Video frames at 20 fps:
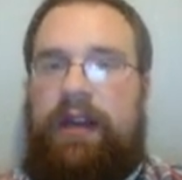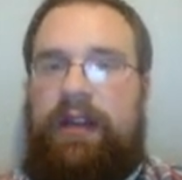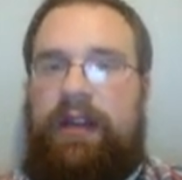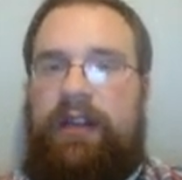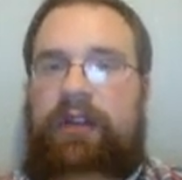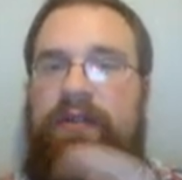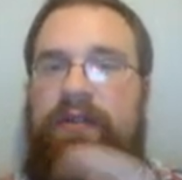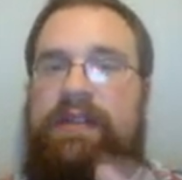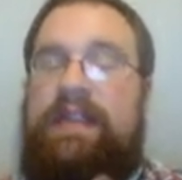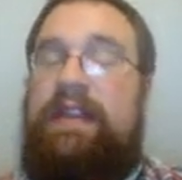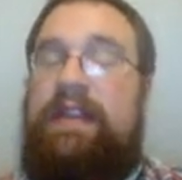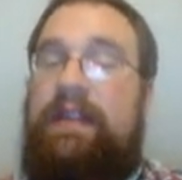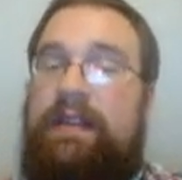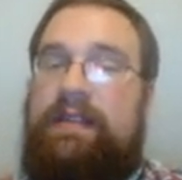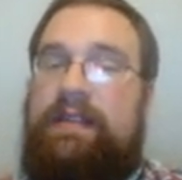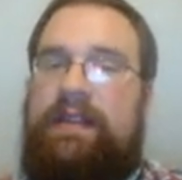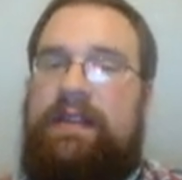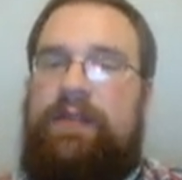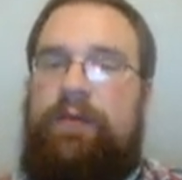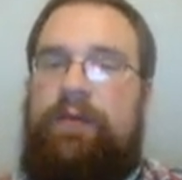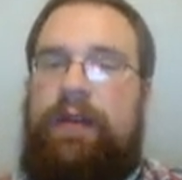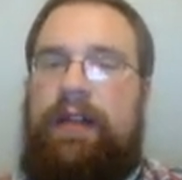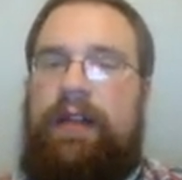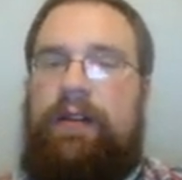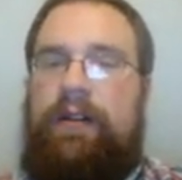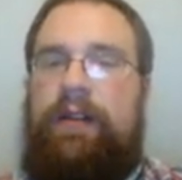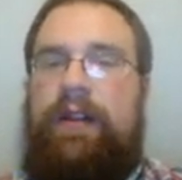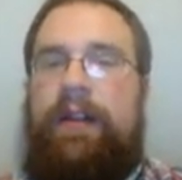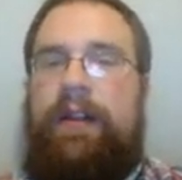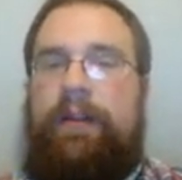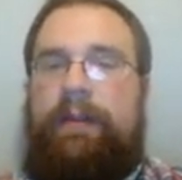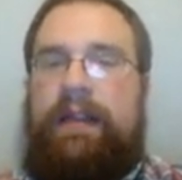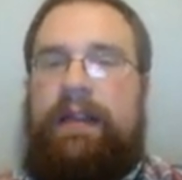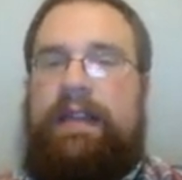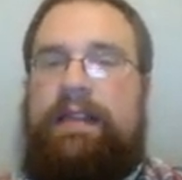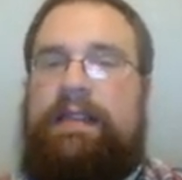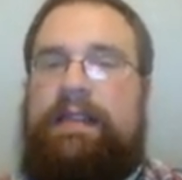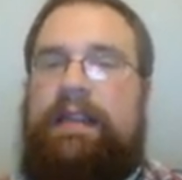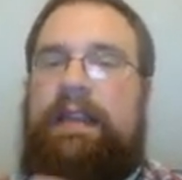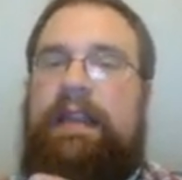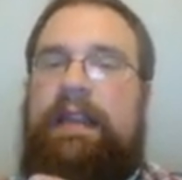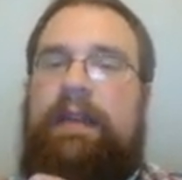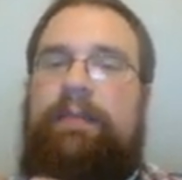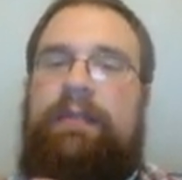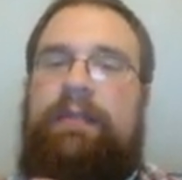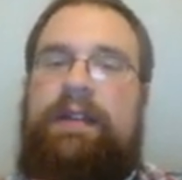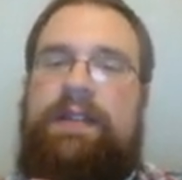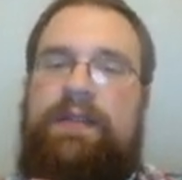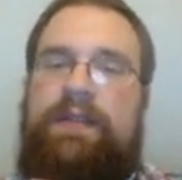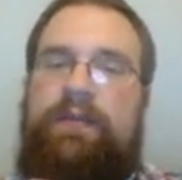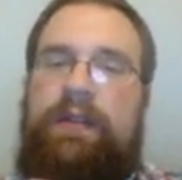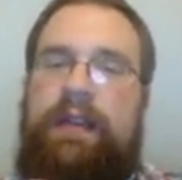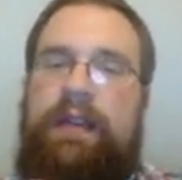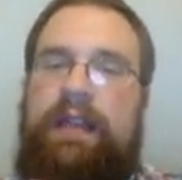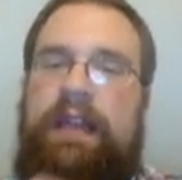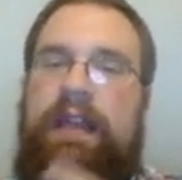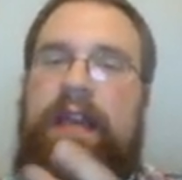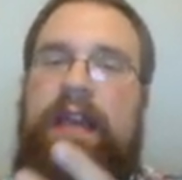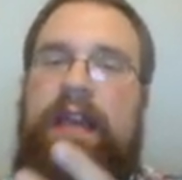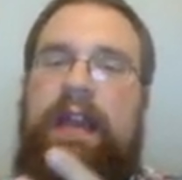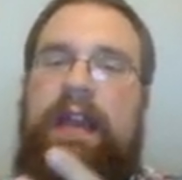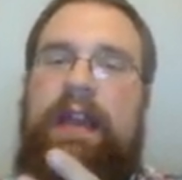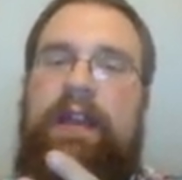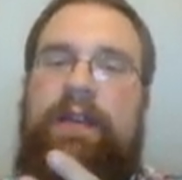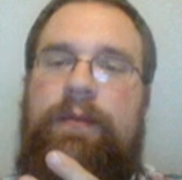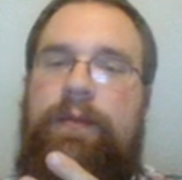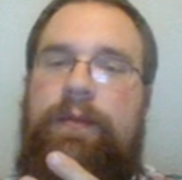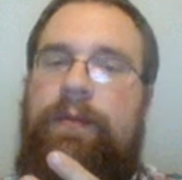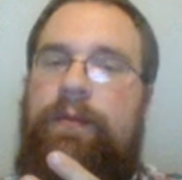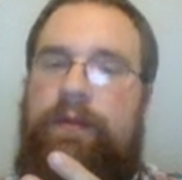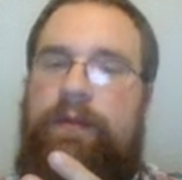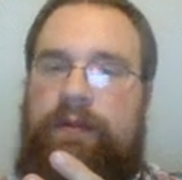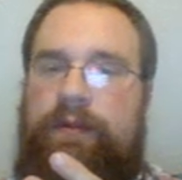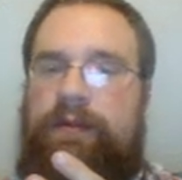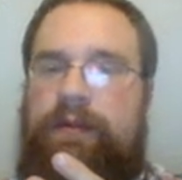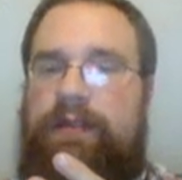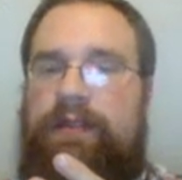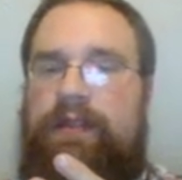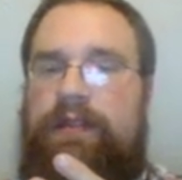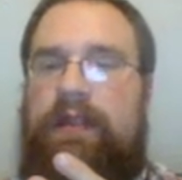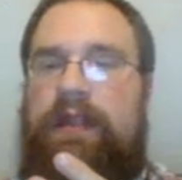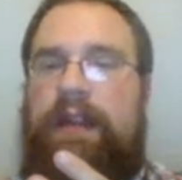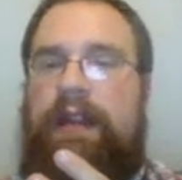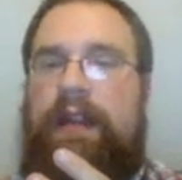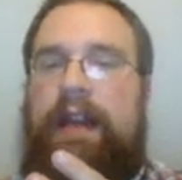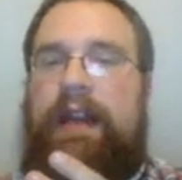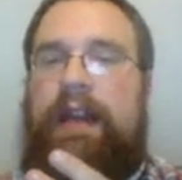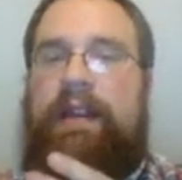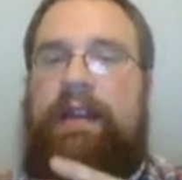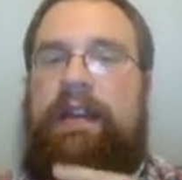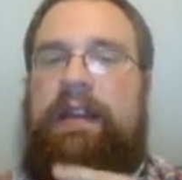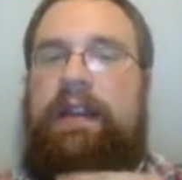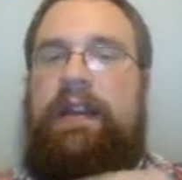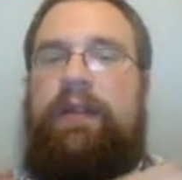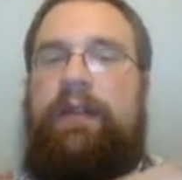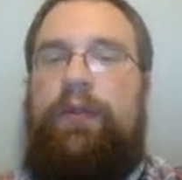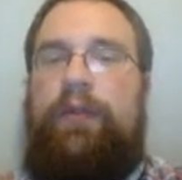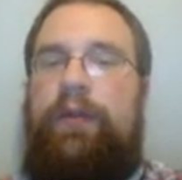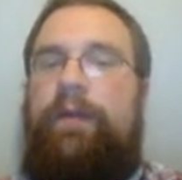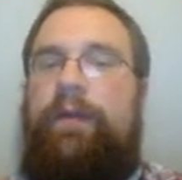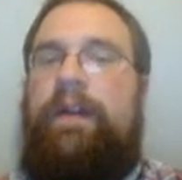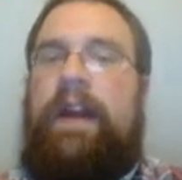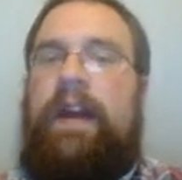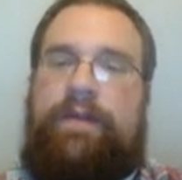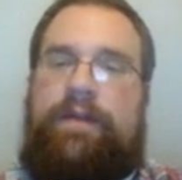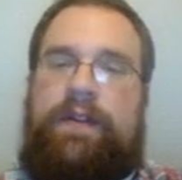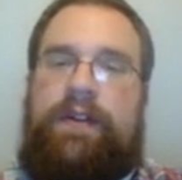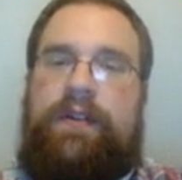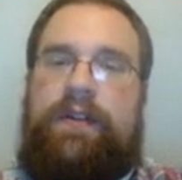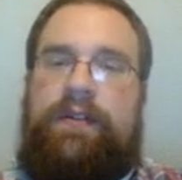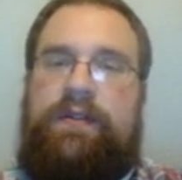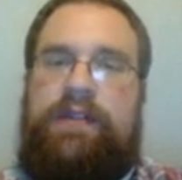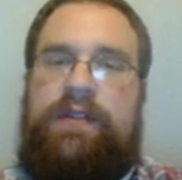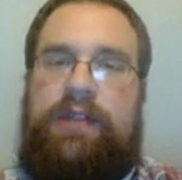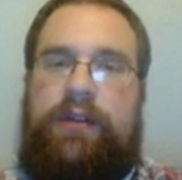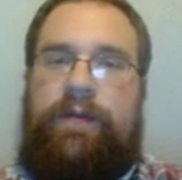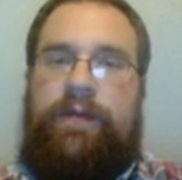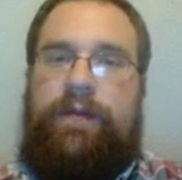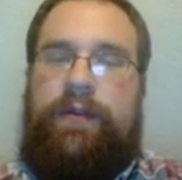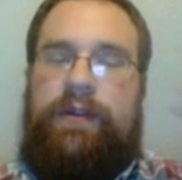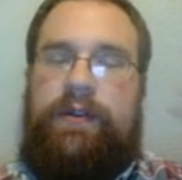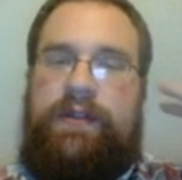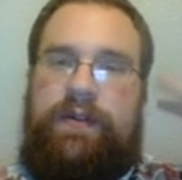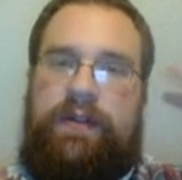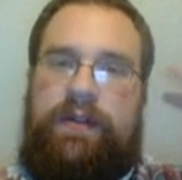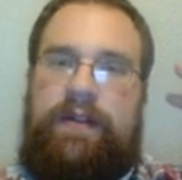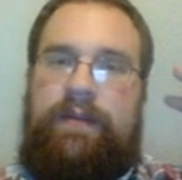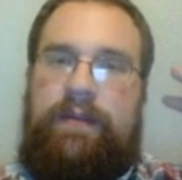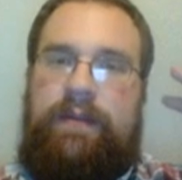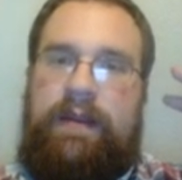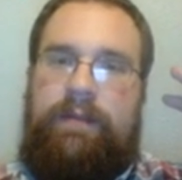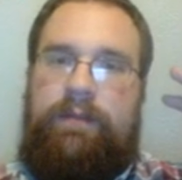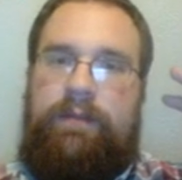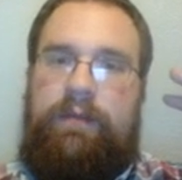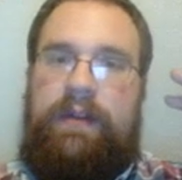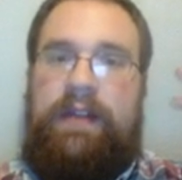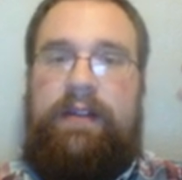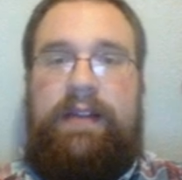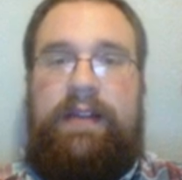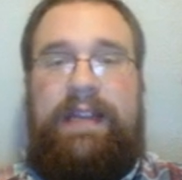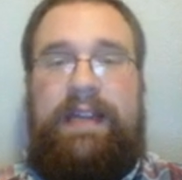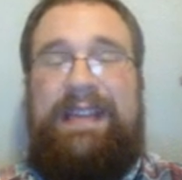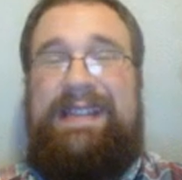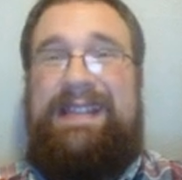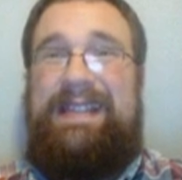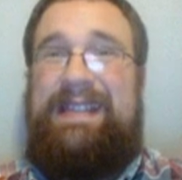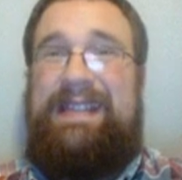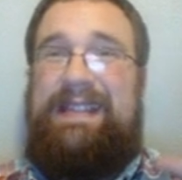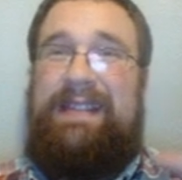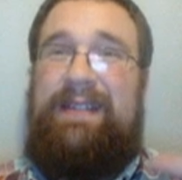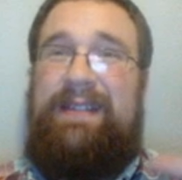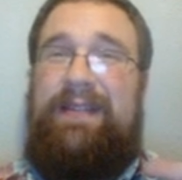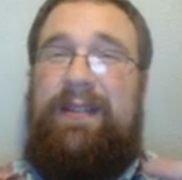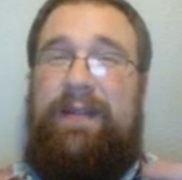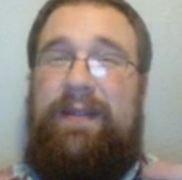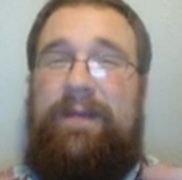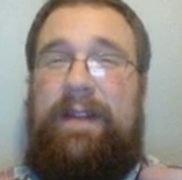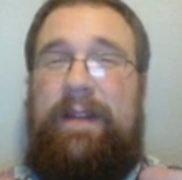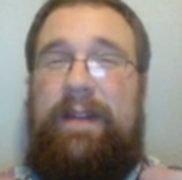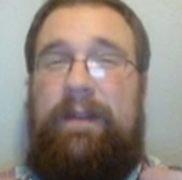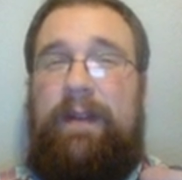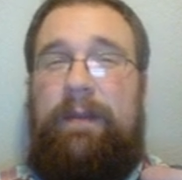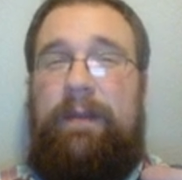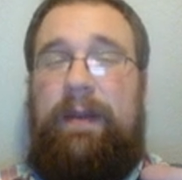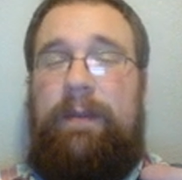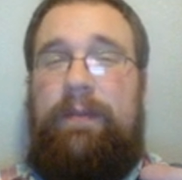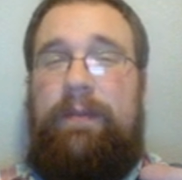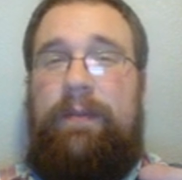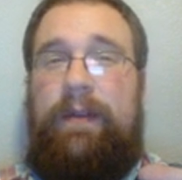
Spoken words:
using this as well, because then they get +1 to hit and the wound rolls. And then they can move after. So for a 2 command, well, I guess this is another 5 command